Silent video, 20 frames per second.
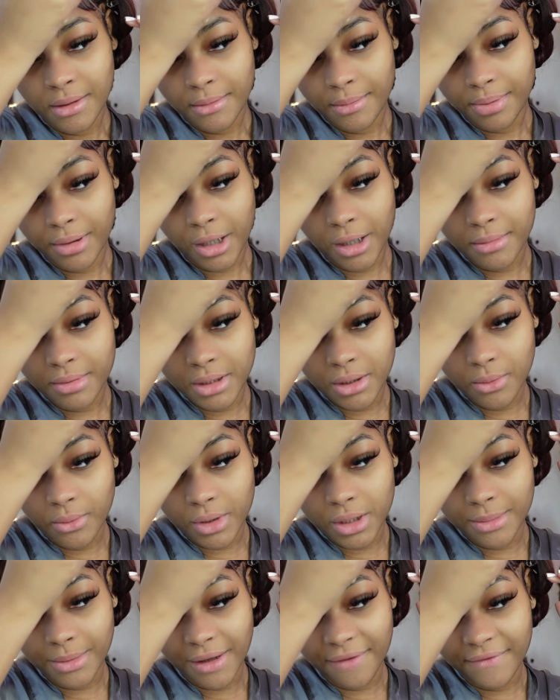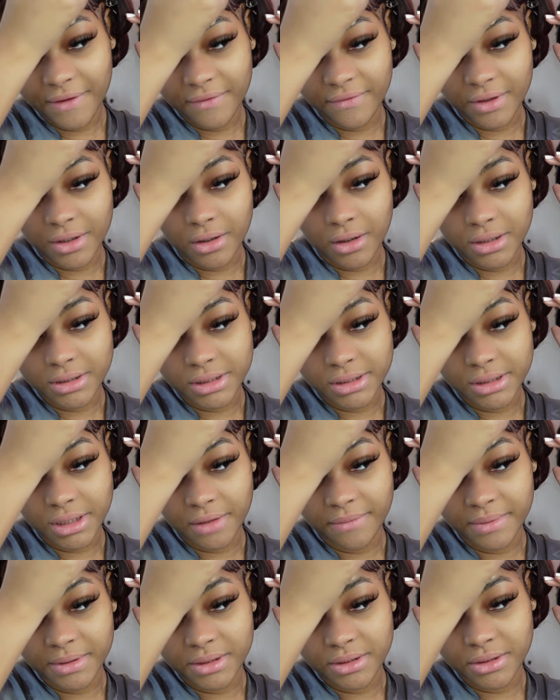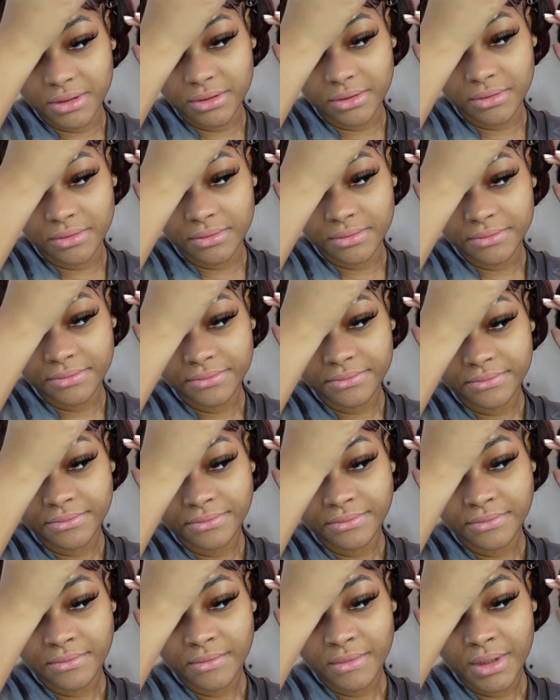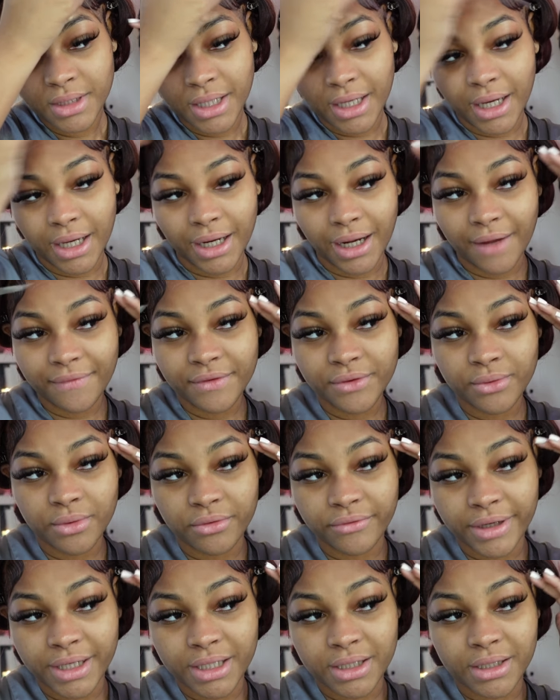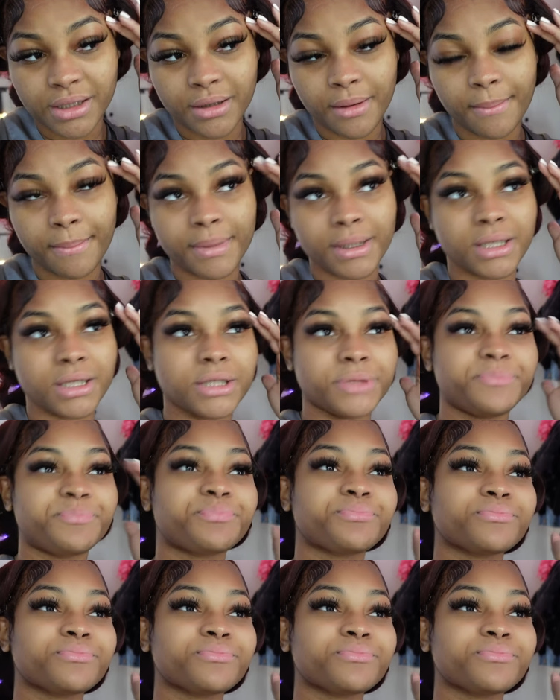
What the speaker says: probably one of my favorite concerts I've been to. And I have to do a ranking, but